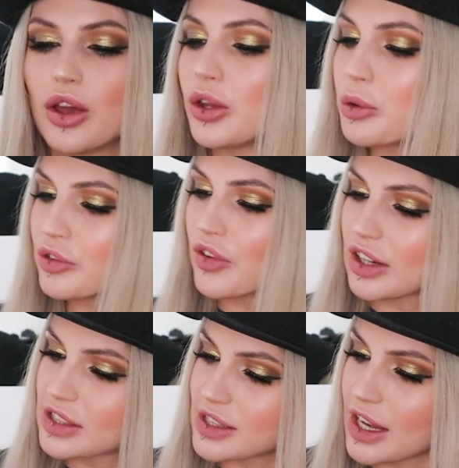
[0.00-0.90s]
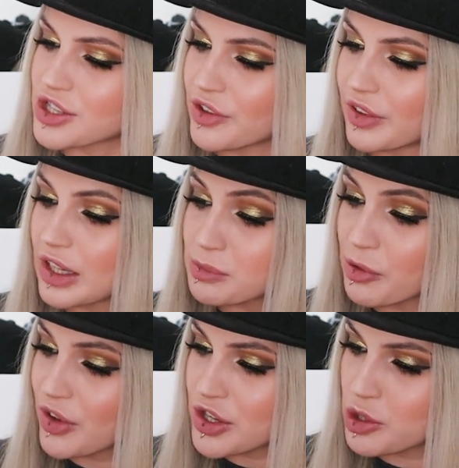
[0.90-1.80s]
You will find a selection of NYX
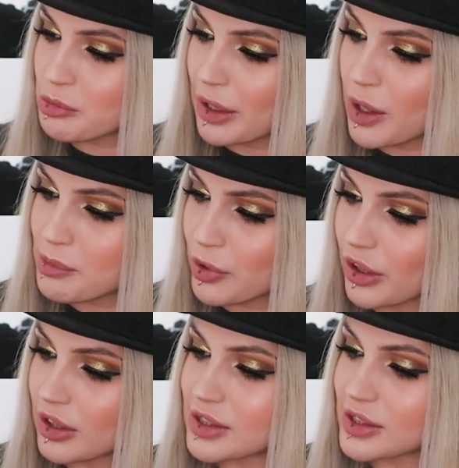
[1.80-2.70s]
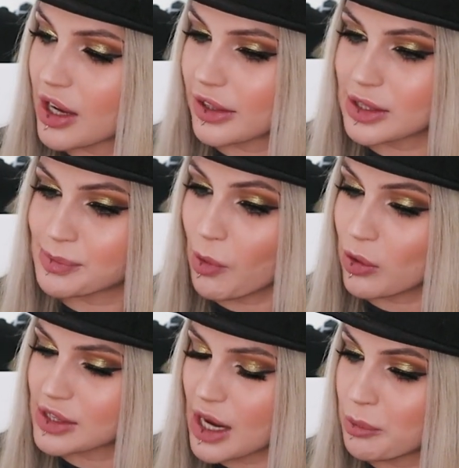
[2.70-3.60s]
professional makeup products inside this
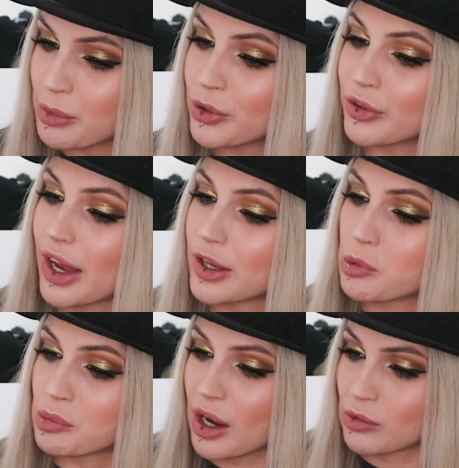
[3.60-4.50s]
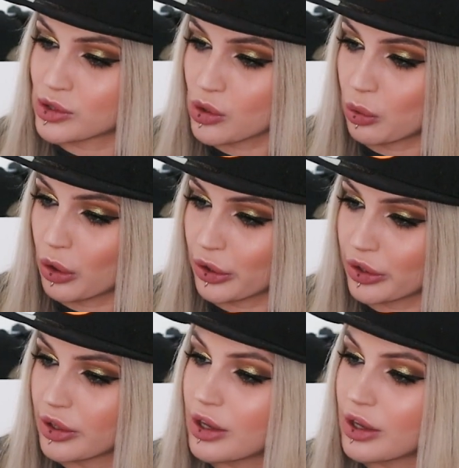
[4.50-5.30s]
box to help you create your Proud Soul look.